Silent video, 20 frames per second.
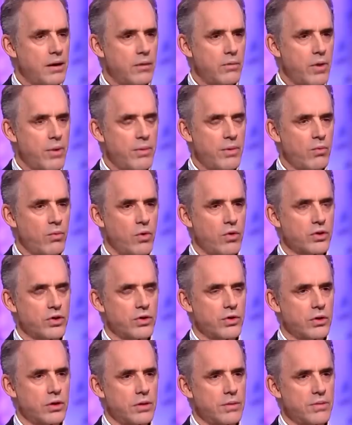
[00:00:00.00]
and women won't
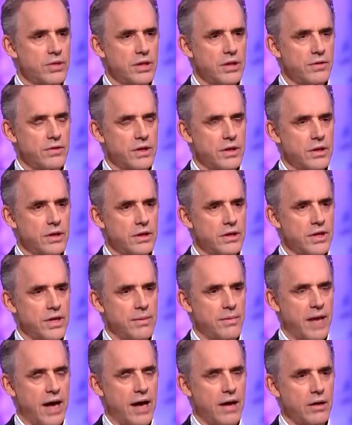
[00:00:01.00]
sort themselves into the
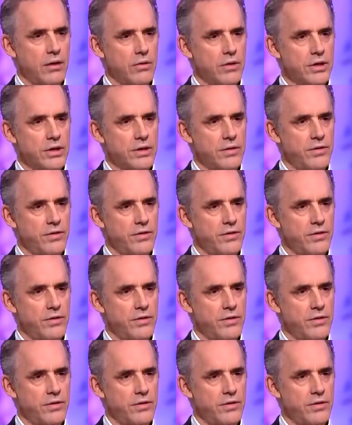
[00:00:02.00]
same categories